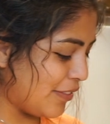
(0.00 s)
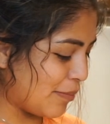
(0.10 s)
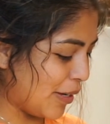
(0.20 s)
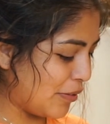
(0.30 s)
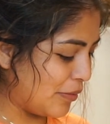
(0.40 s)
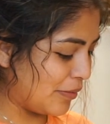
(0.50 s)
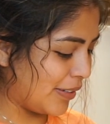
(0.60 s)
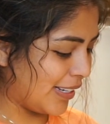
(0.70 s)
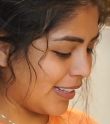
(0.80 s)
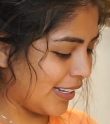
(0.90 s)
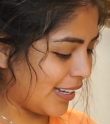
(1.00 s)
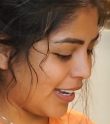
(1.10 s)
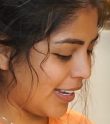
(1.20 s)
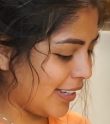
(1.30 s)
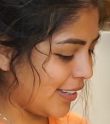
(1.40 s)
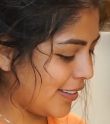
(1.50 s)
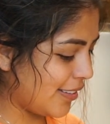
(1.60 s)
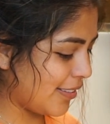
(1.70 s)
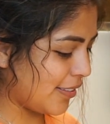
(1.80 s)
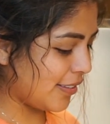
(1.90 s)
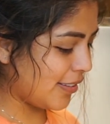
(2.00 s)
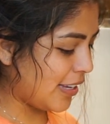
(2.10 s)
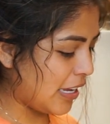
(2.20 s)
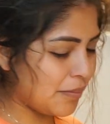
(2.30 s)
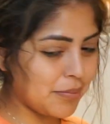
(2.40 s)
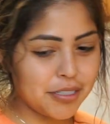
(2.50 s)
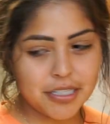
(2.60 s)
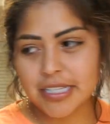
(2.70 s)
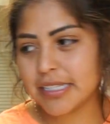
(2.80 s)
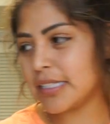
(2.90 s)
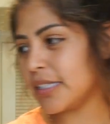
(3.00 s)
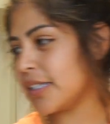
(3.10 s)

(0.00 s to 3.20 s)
in my own way. Like, I'm learning to